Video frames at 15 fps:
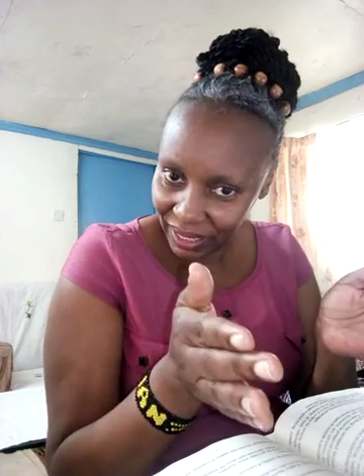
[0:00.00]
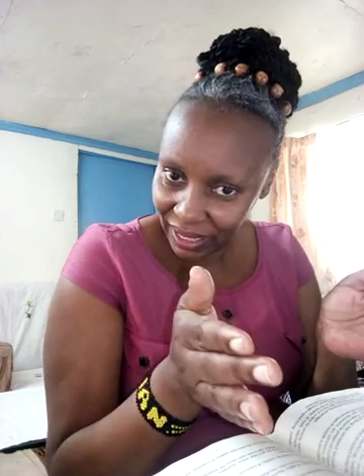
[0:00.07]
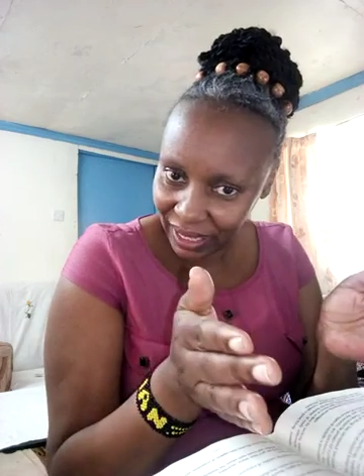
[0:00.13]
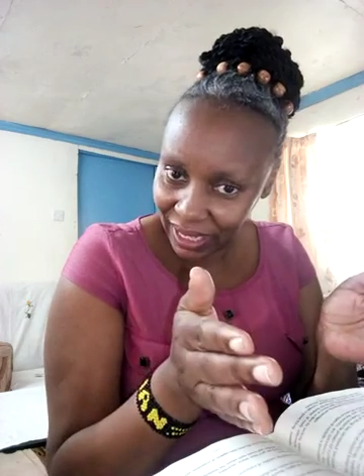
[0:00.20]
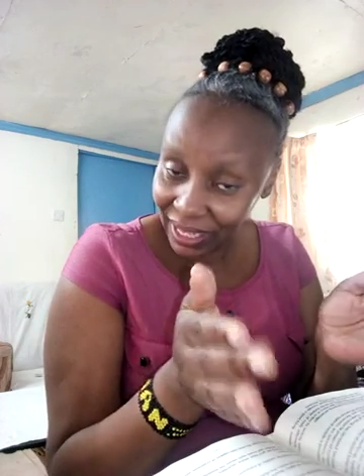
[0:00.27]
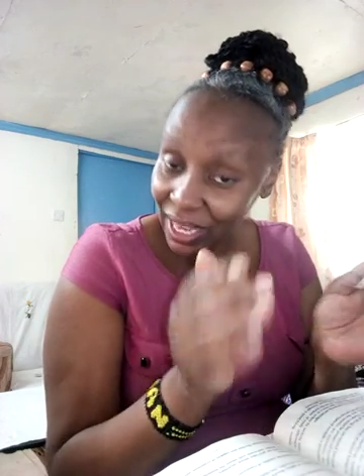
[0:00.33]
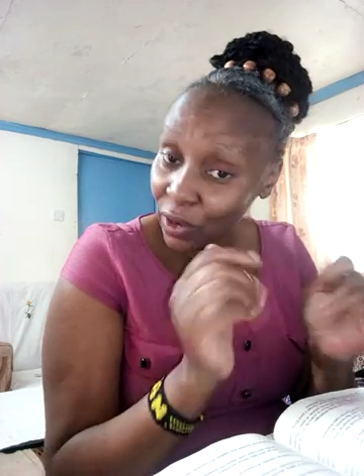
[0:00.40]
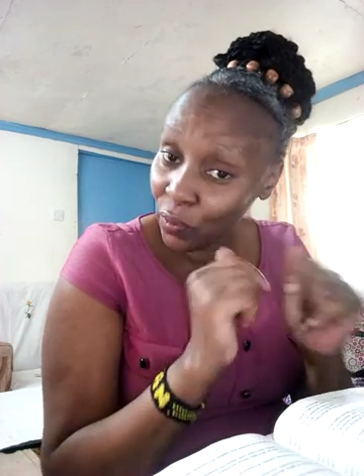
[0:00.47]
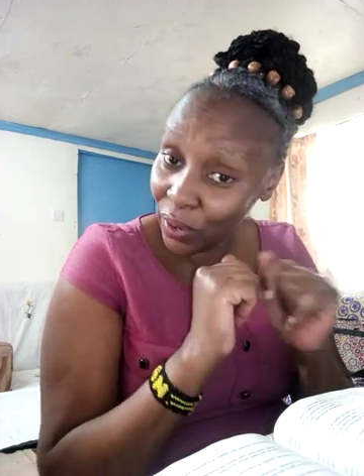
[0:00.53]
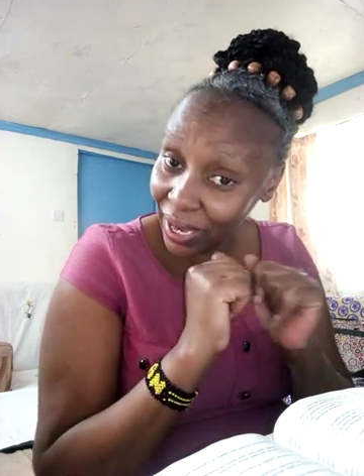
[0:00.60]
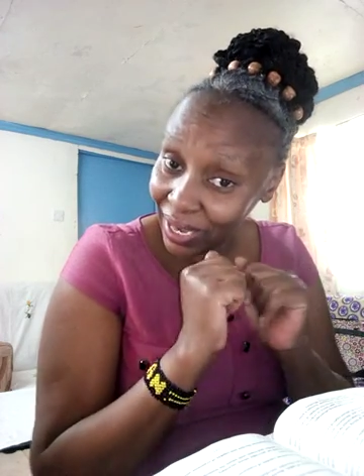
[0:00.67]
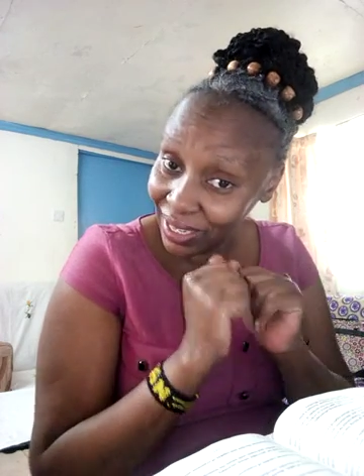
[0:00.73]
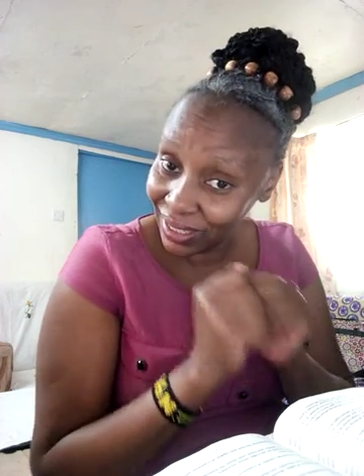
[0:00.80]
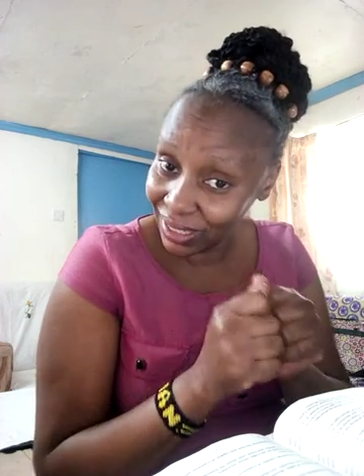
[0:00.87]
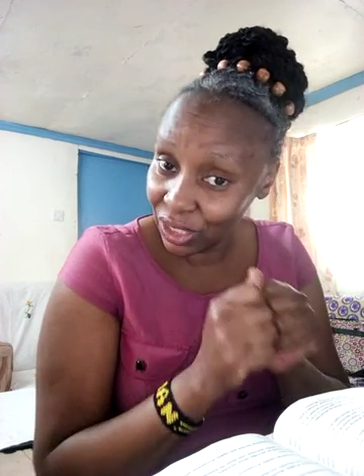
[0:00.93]
in an
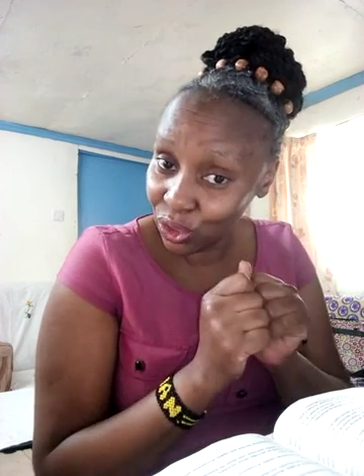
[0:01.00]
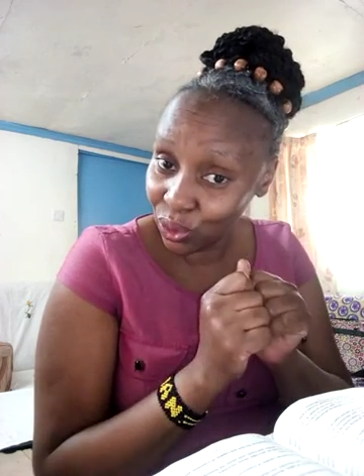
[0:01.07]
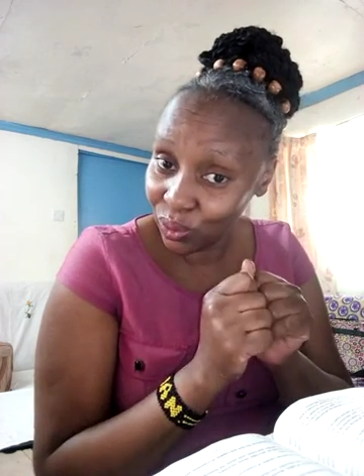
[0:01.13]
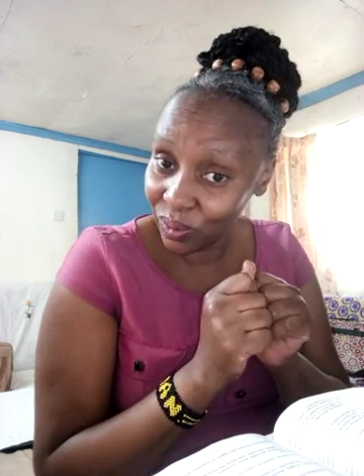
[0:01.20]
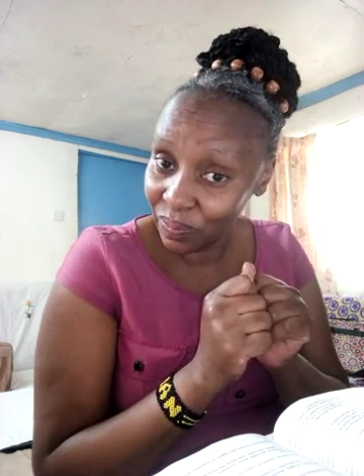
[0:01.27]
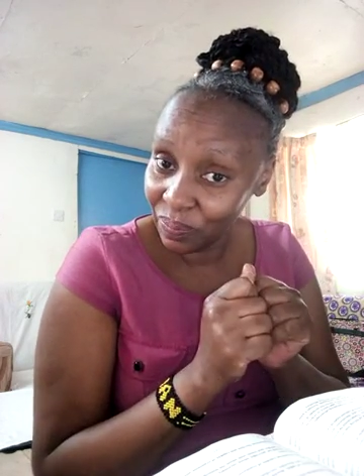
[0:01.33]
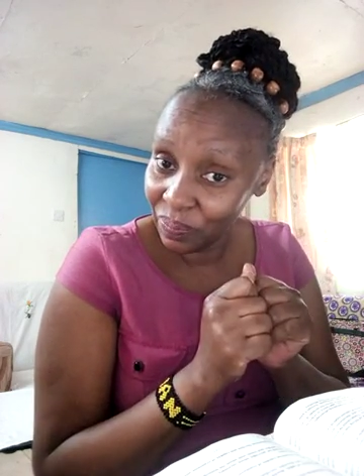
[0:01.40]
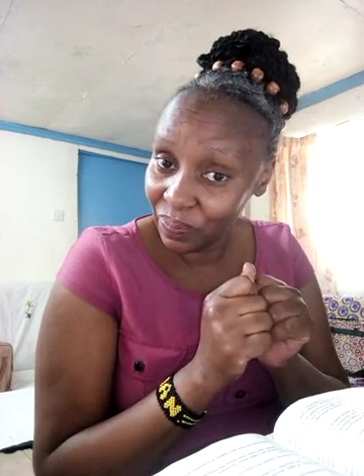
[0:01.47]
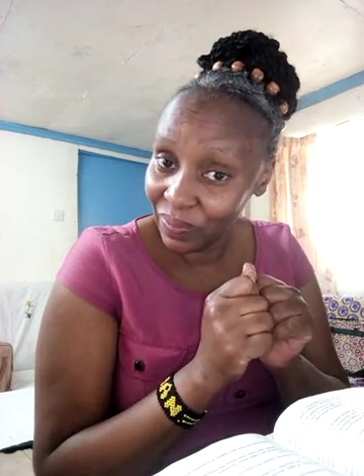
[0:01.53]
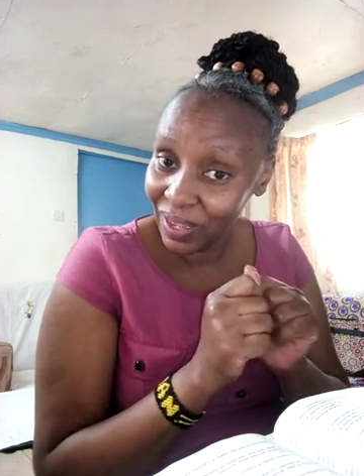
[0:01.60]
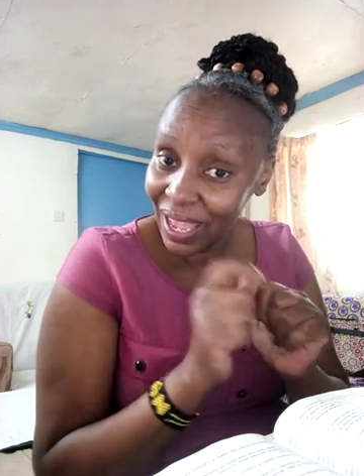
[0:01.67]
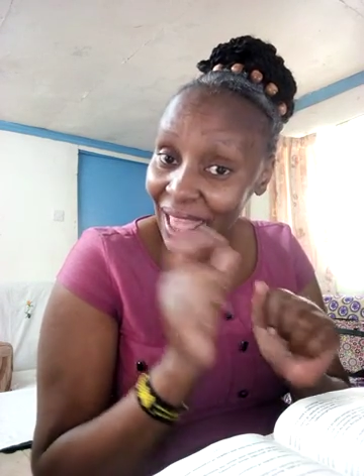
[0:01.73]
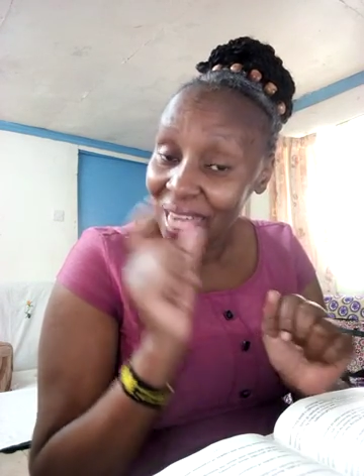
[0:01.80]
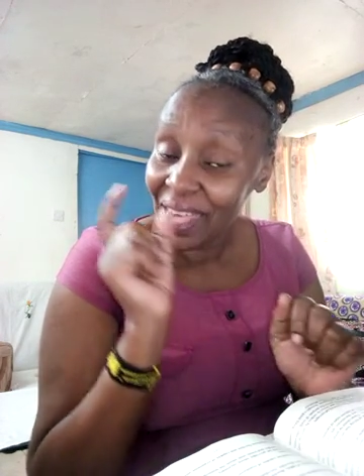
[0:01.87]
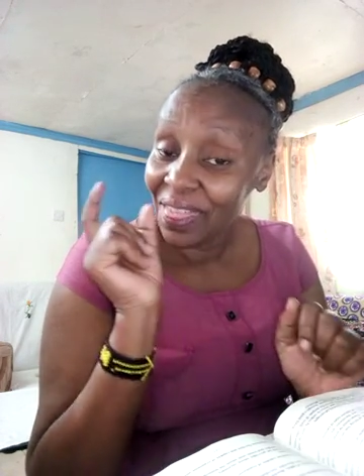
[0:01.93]
organization,
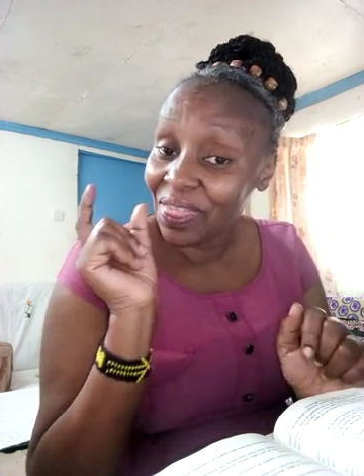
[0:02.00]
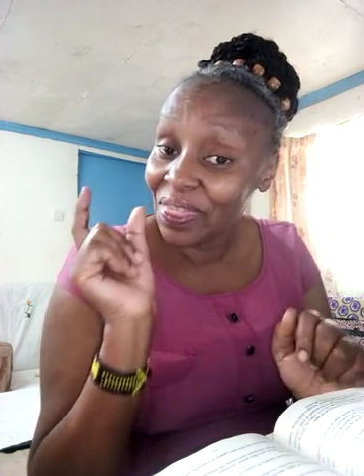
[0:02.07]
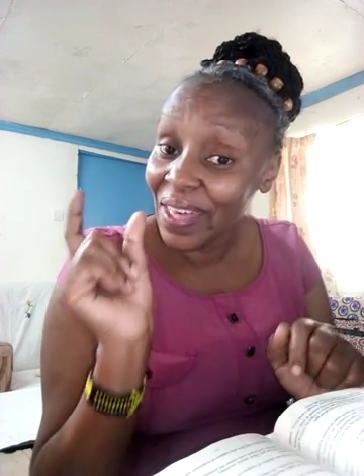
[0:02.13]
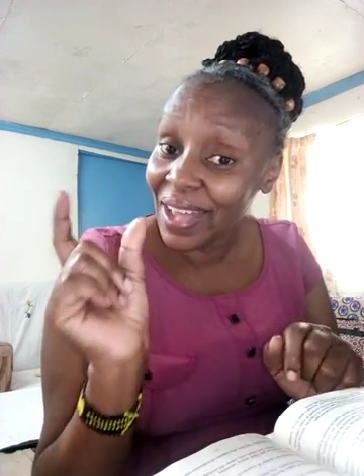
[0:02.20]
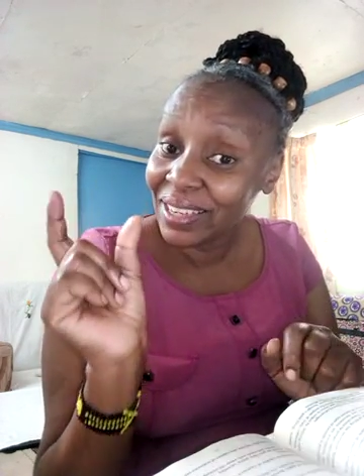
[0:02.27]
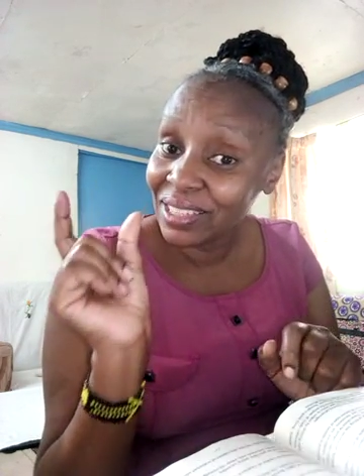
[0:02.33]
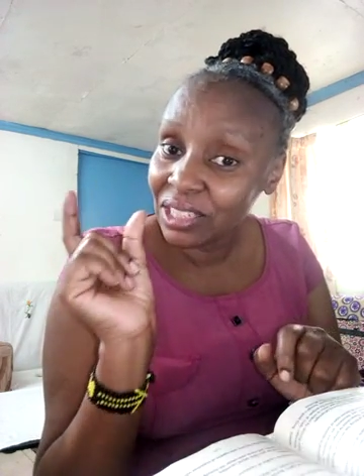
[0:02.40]
that